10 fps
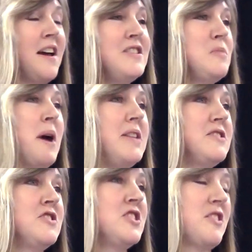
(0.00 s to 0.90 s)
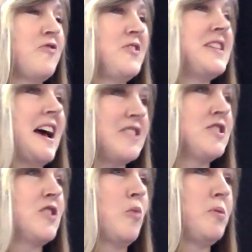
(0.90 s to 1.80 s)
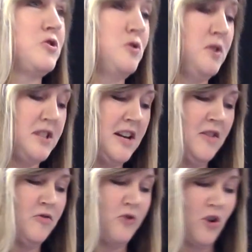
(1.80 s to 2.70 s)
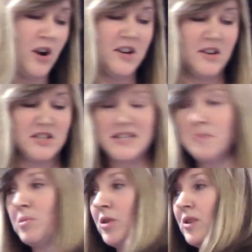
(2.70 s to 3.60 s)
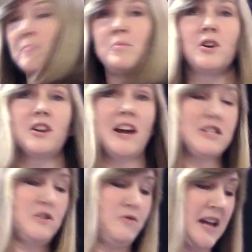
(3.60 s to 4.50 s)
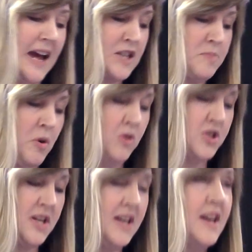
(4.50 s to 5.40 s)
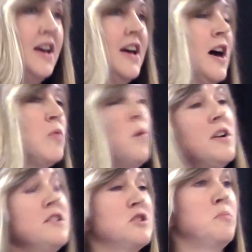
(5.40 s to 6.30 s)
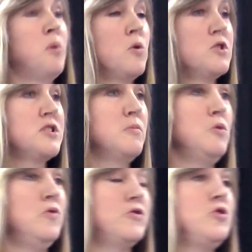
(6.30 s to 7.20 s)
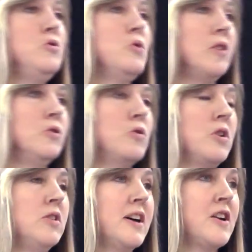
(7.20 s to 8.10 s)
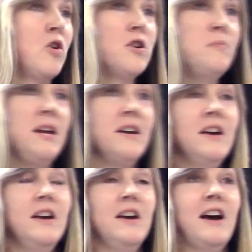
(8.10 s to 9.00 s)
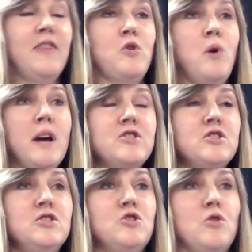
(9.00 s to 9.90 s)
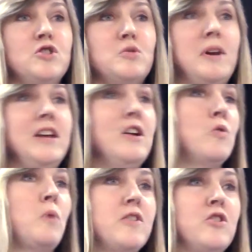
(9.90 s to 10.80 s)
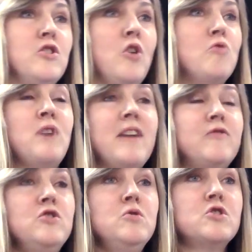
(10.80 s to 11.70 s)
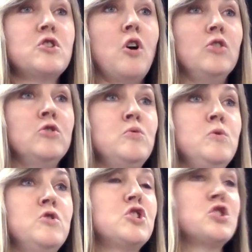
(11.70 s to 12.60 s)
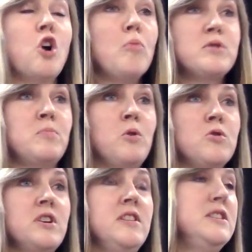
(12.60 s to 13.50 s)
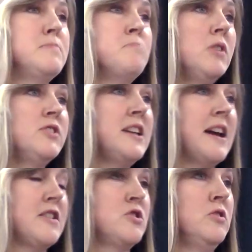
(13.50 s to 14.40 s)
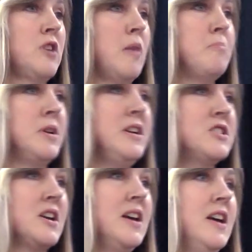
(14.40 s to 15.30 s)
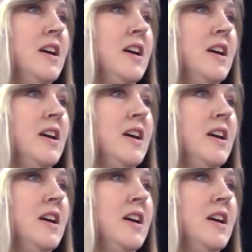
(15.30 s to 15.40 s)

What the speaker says: Independence is a fantastic opportunity for a simple and progressive tax policy, and one that supports the move to a local economy. I've questioned John Swinney on whether or not Revenue Scotland would stop supporting these multinational companies.